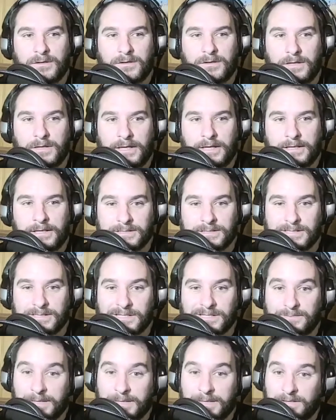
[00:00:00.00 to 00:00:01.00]
and a
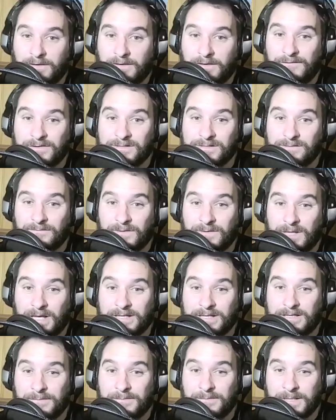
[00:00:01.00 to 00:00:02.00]
suspect offensive
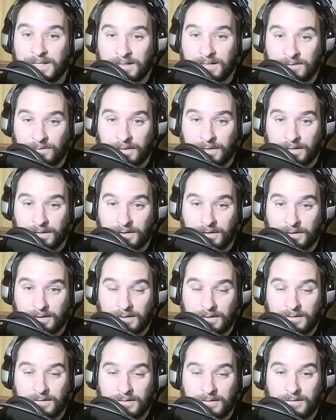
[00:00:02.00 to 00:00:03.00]
line to begin with,
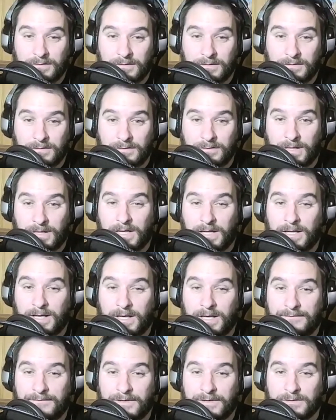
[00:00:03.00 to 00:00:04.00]
not
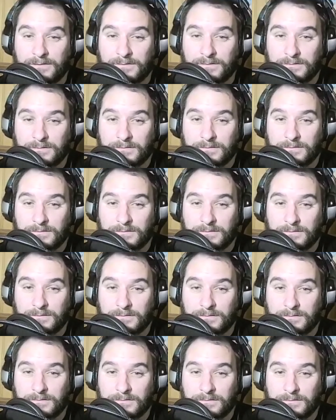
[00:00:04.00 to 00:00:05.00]
having 2
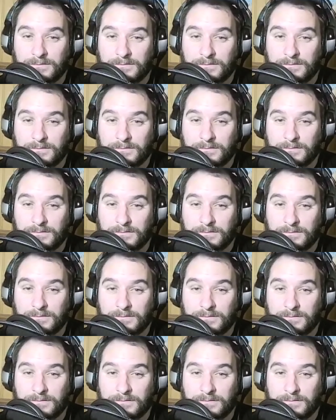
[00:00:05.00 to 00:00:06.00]
of its
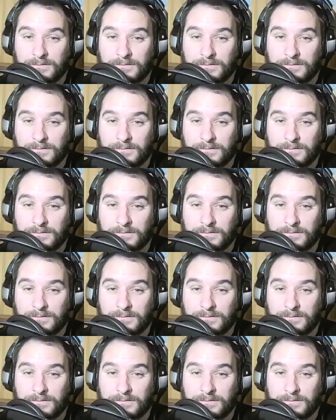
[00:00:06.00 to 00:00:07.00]
starters.
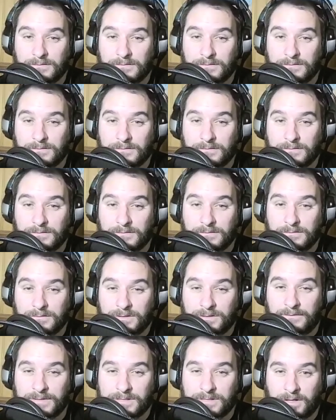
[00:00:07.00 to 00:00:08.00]

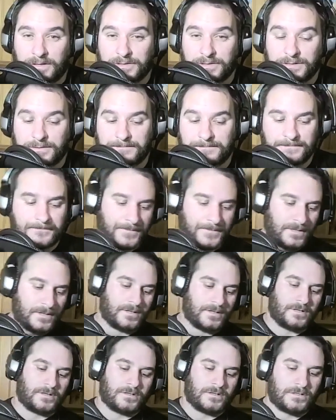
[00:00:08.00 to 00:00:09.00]
So
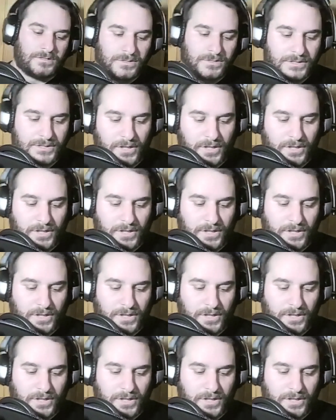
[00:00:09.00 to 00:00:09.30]
Ryan